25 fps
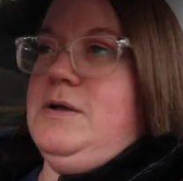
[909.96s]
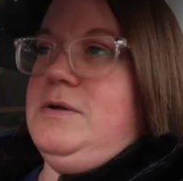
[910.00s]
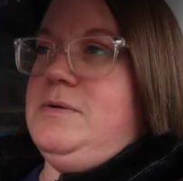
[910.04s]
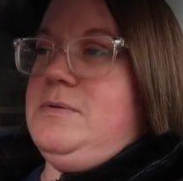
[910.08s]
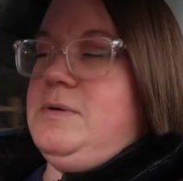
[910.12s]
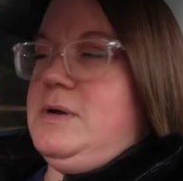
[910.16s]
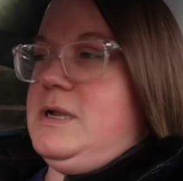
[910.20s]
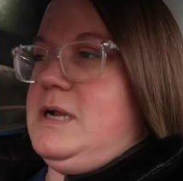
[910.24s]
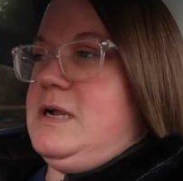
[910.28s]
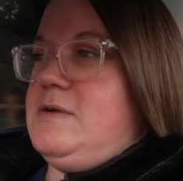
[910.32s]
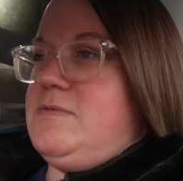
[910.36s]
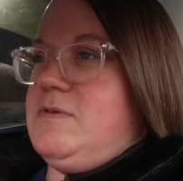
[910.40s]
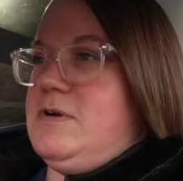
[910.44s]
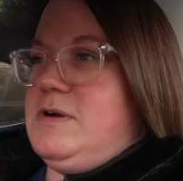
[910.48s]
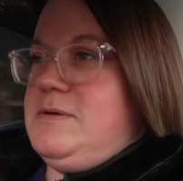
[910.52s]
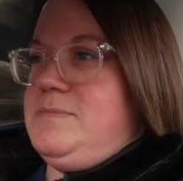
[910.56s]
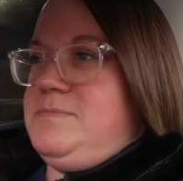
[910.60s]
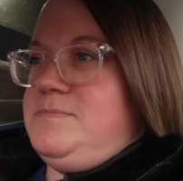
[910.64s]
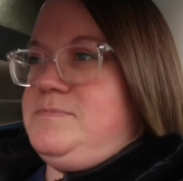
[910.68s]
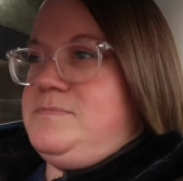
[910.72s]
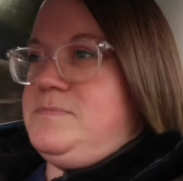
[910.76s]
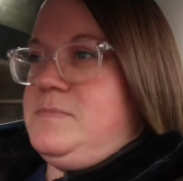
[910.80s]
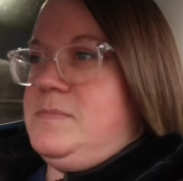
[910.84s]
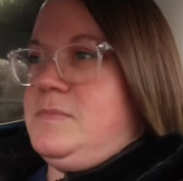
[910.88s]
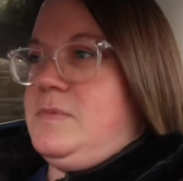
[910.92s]
whatever,
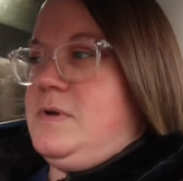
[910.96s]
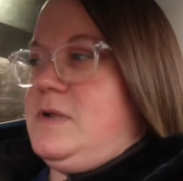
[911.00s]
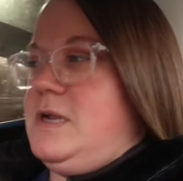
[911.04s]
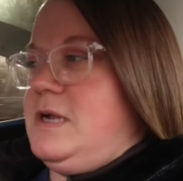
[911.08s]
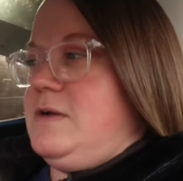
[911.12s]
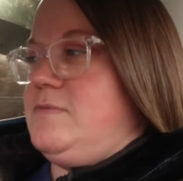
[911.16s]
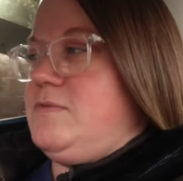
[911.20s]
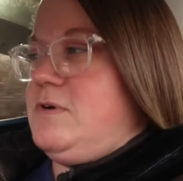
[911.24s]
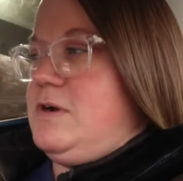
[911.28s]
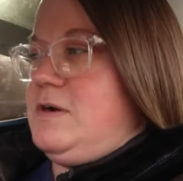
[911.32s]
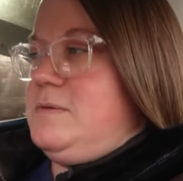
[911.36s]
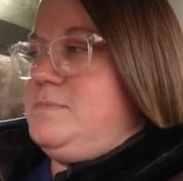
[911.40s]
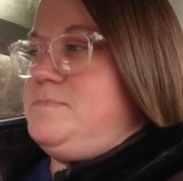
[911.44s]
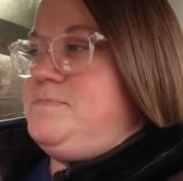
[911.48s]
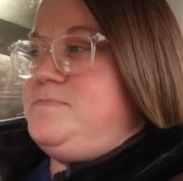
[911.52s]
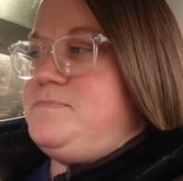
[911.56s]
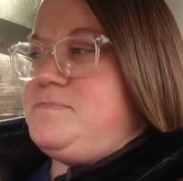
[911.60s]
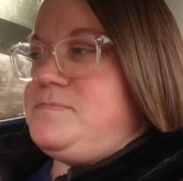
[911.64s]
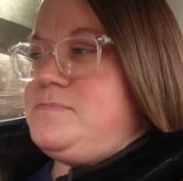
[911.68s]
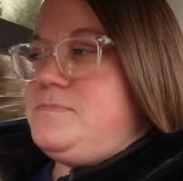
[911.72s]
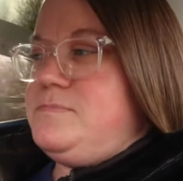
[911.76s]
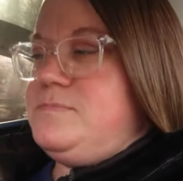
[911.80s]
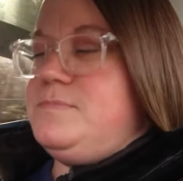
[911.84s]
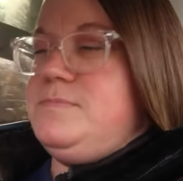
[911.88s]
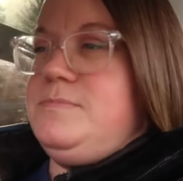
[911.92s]
whatever.
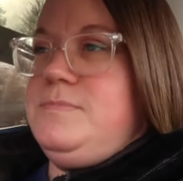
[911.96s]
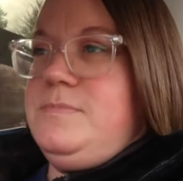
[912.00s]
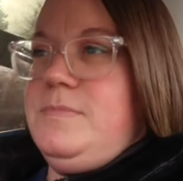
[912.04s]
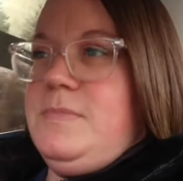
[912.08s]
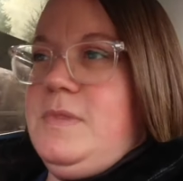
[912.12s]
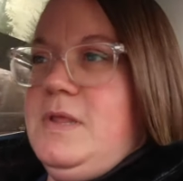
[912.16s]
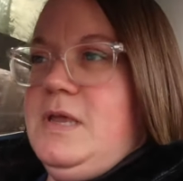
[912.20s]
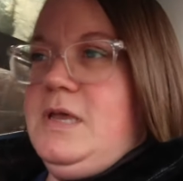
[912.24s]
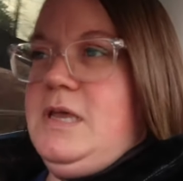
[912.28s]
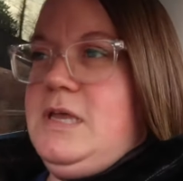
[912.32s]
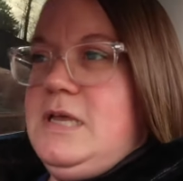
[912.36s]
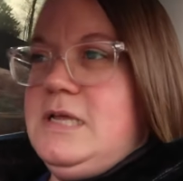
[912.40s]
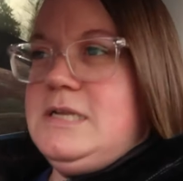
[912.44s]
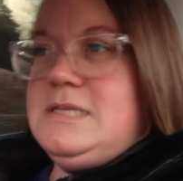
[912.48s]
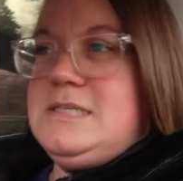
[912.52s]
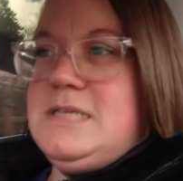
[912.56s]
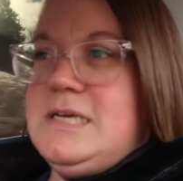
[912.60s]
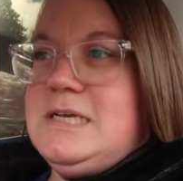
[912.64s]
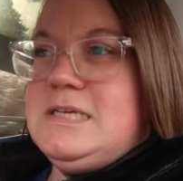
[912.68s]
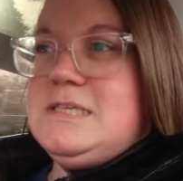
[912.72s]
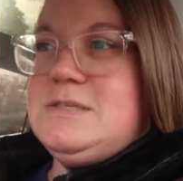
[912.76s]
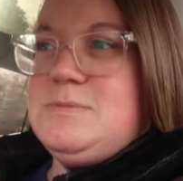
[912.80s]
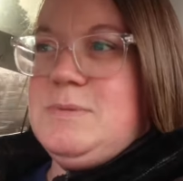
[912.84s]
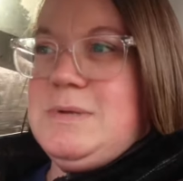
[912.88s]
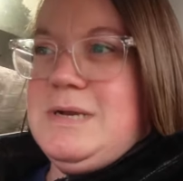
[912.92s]

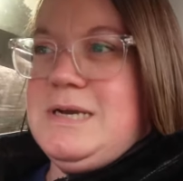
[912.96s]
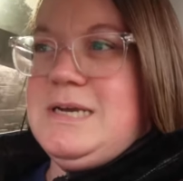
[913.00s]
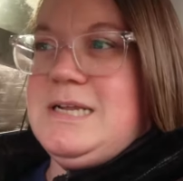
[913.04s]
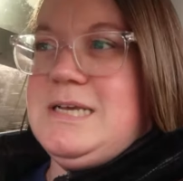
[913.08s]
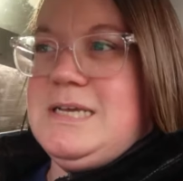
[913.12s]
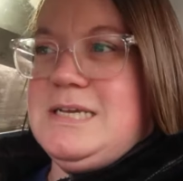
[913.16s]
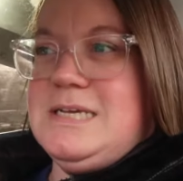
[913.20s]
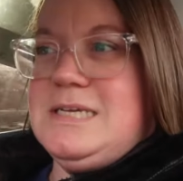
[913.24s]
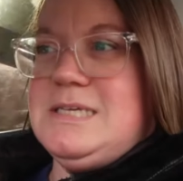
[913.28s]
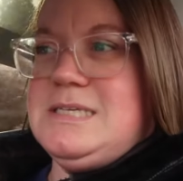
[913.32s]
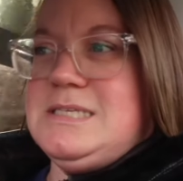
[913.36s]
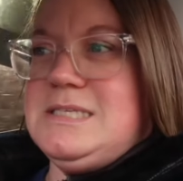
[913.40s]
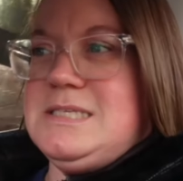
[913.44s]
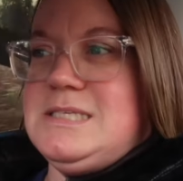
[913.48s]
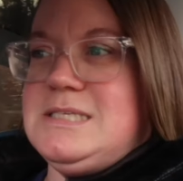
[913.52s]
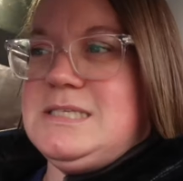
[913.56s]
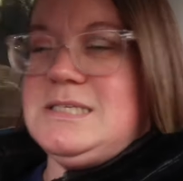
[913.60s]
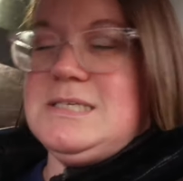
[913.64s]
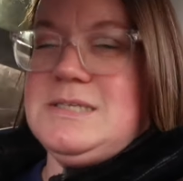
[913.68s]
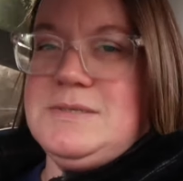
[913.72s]
Tis what it is.